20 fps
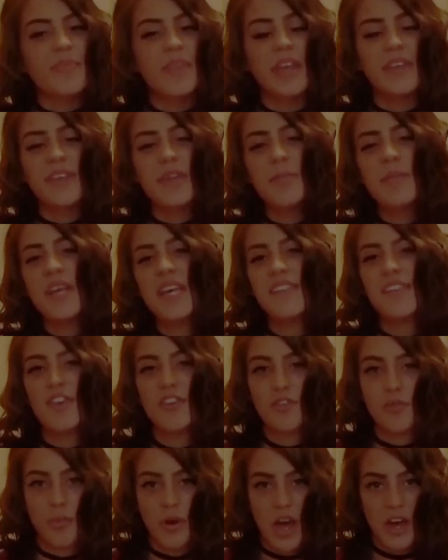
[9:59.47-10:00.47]
eliminate
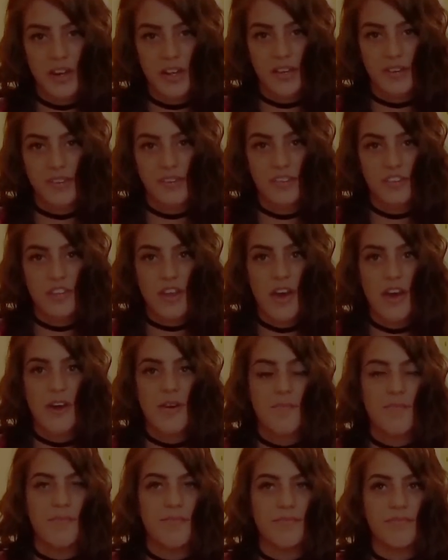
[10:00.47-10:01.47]
those products
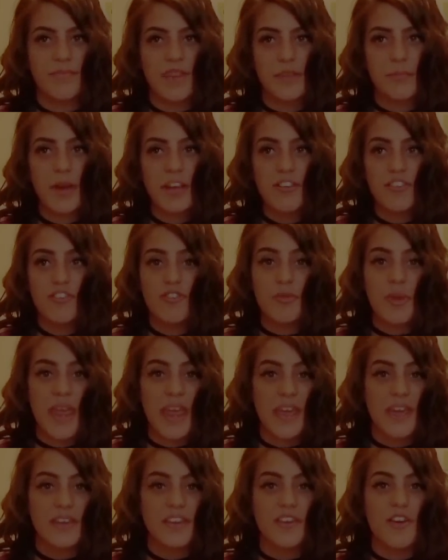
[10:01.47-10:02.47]
as much as you
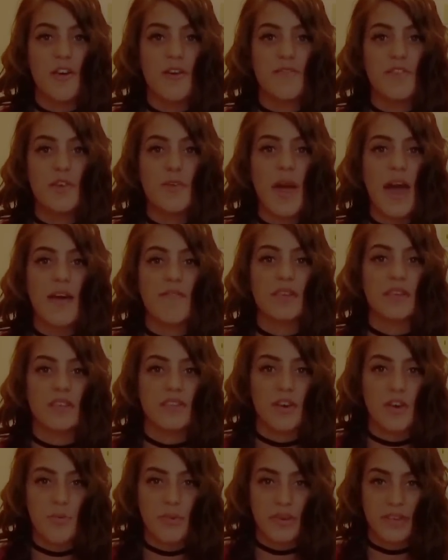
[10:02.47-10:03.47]
can. You know, if you have a
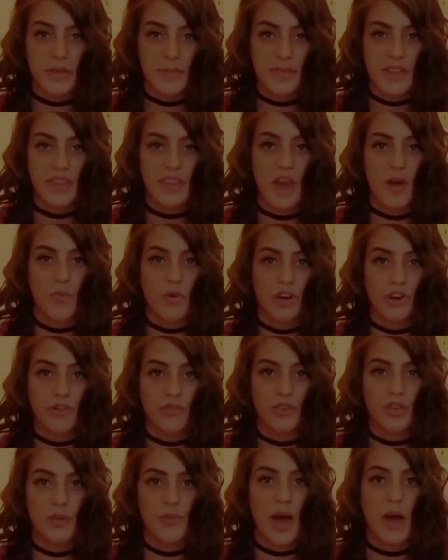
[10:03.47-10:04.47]
soap or something that works
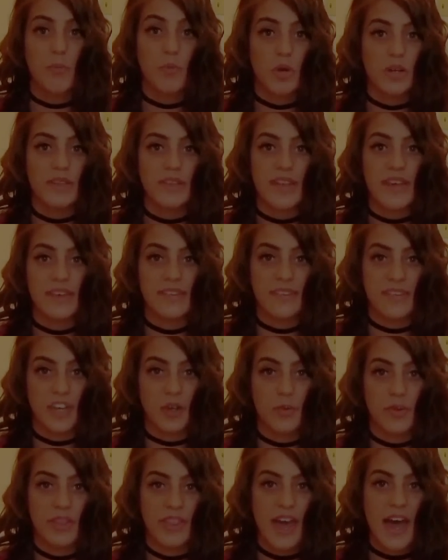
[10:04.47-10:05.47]
for you, I would say
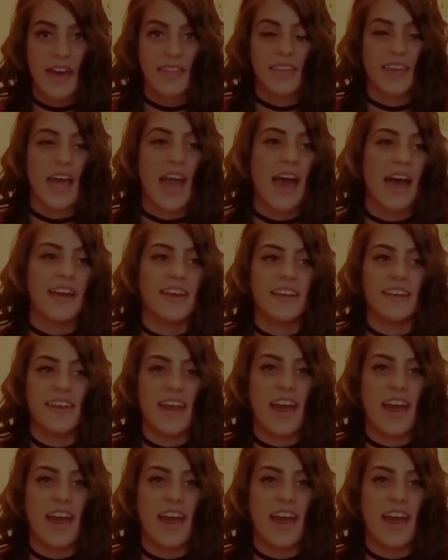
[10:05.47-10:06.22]
stick with that. Like, I didn't